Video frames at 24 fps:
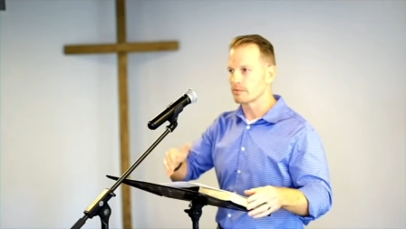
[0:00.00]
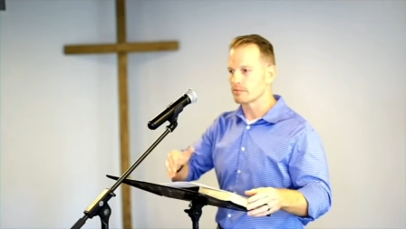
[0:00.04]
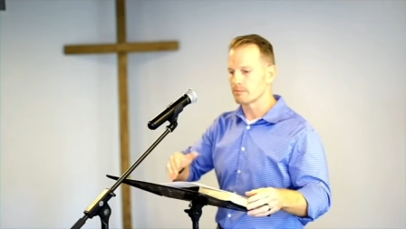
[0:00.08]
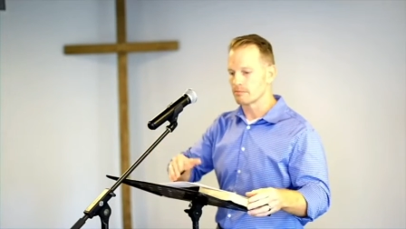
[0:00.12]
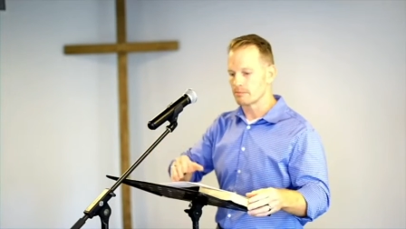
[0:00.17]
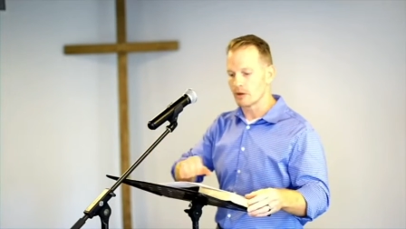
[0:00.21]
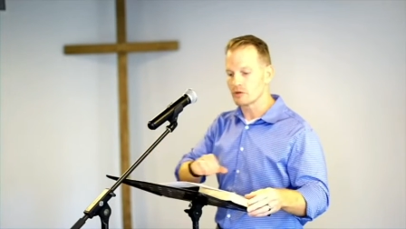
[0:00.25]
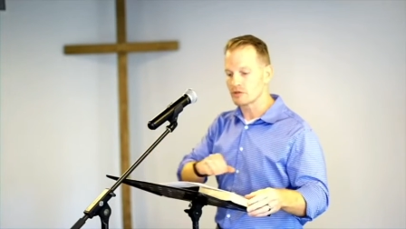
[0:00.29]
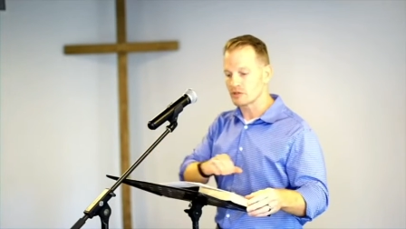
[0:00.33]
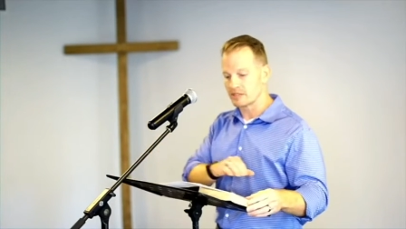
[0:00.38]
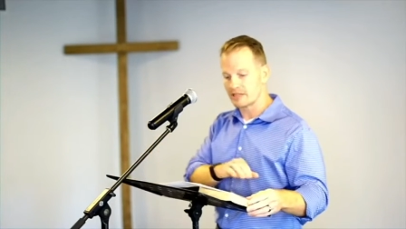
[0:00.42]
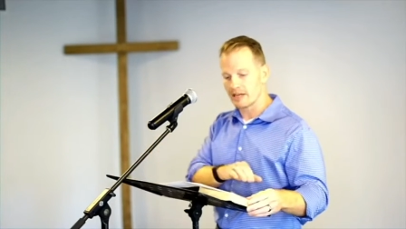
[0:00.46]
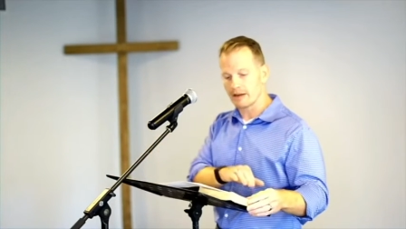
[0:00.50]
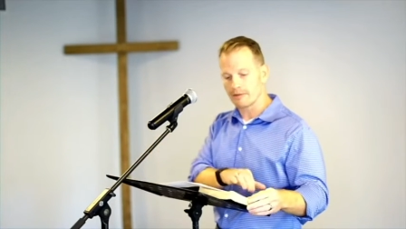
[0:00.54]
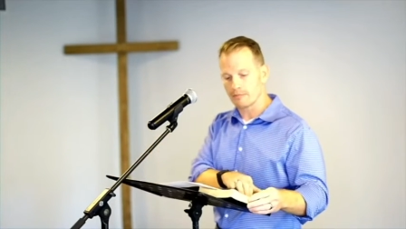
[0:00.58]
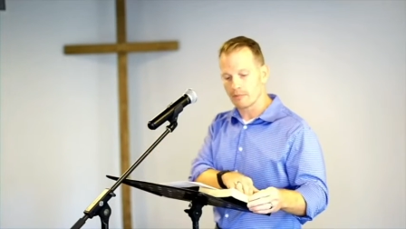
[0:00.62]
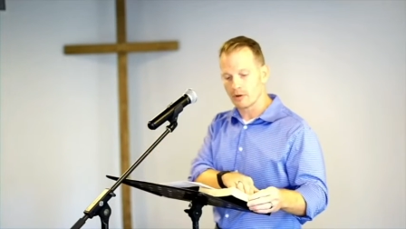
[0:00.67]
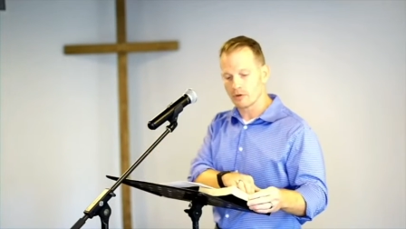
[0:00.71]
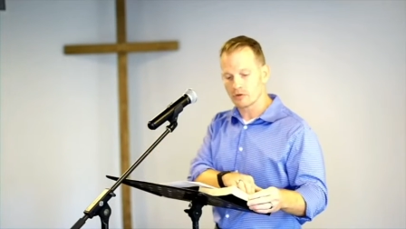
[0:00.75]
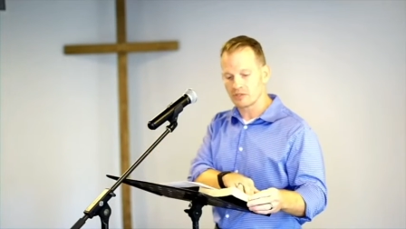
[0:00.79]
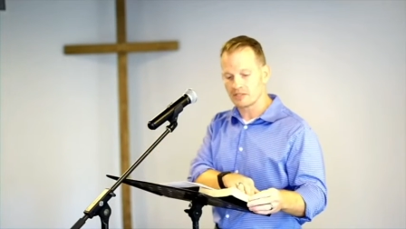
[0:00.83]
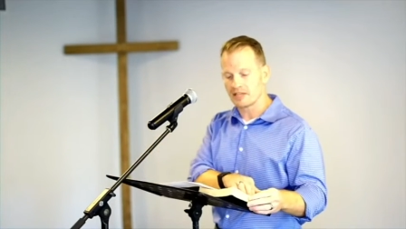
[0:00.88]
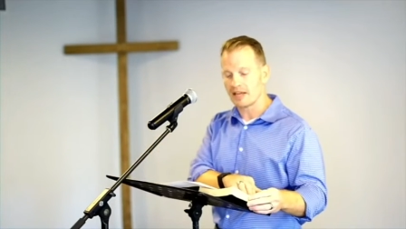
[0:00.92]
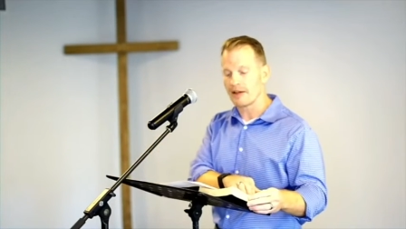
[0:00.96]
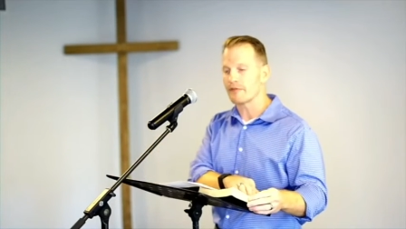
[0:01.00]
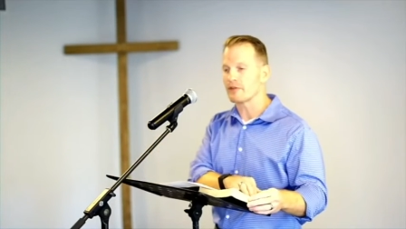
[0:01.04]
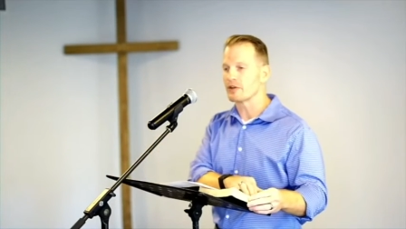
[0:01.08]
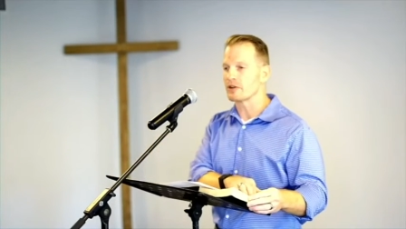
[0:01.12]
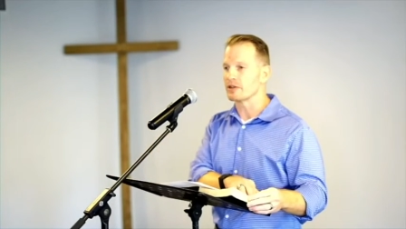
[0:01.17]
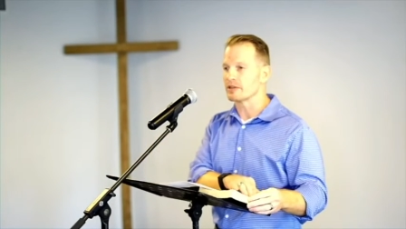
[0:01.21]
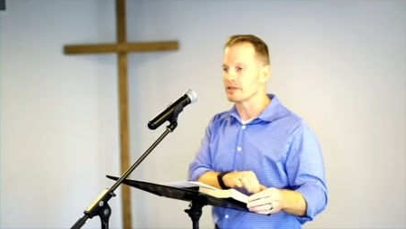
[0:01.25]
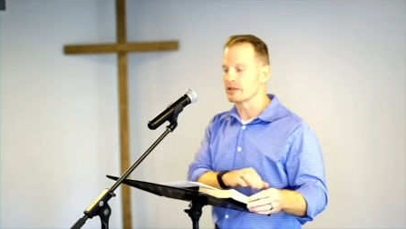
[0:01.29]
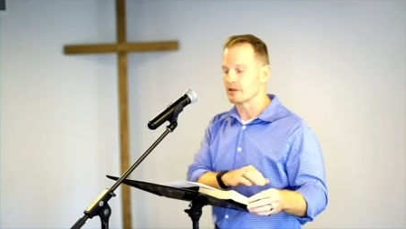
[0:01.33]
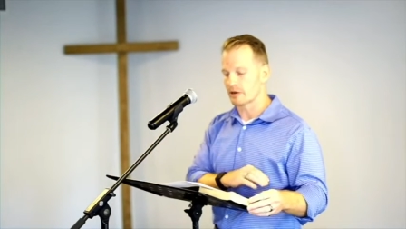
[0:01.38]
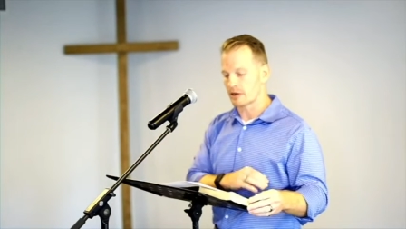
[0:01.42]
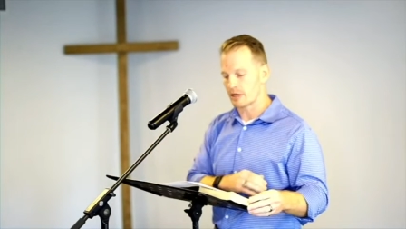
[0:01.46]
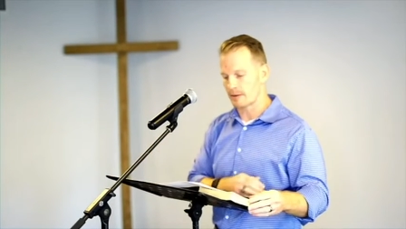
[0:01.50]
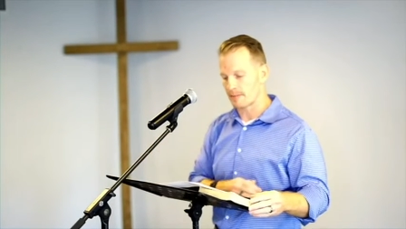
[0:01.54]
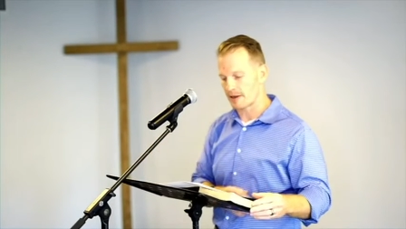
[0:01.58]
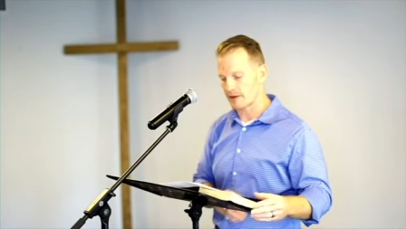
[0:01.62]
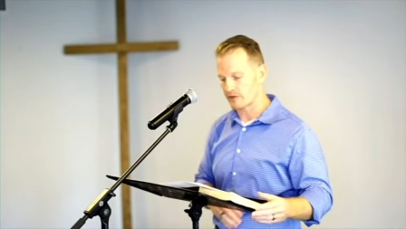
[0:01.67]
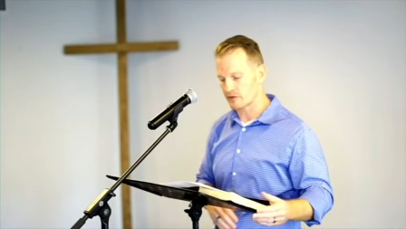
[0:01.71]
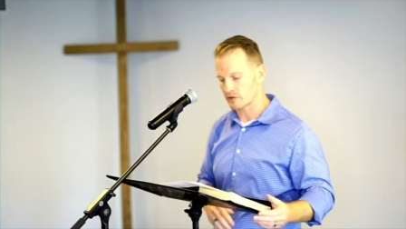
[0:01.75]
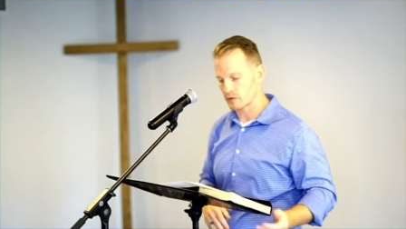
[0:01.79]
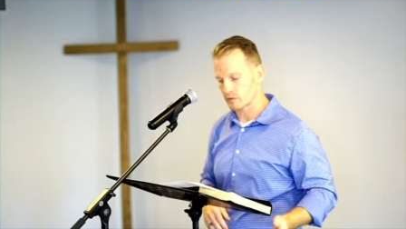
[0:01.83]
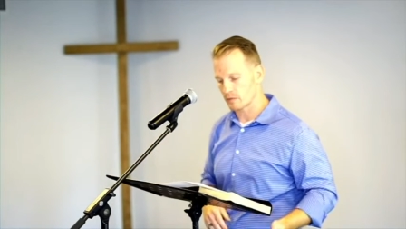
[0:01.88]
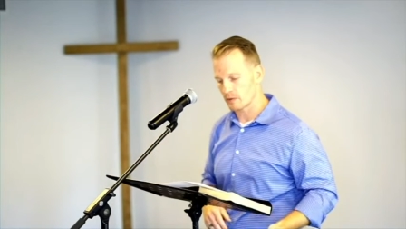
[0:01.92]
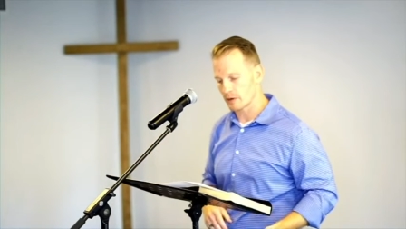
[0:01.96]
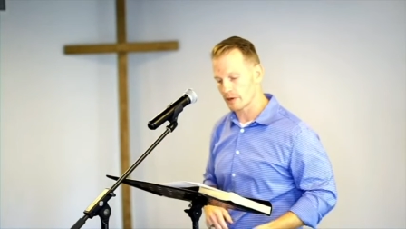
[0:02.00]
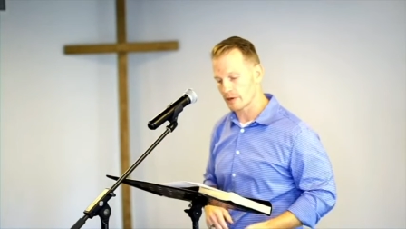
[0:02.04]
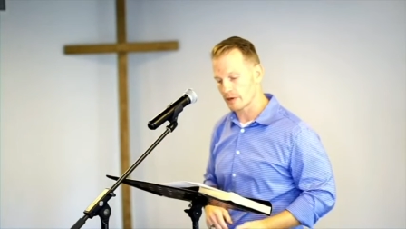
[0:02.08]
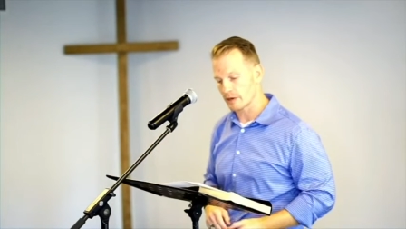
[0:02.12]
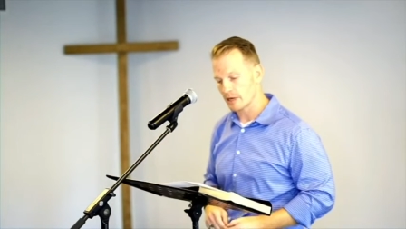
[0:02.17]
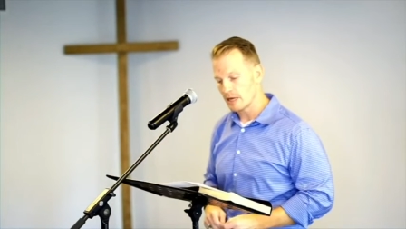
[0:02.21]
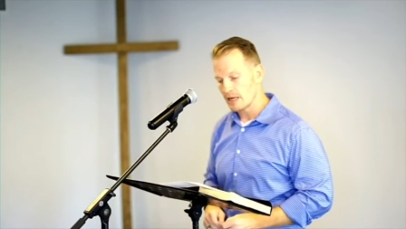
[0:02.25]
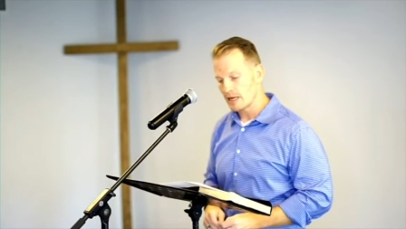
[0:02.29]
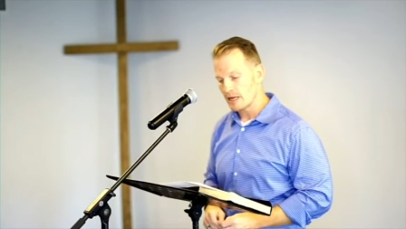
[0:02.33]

Most, de- most definitely, they'll come after the word.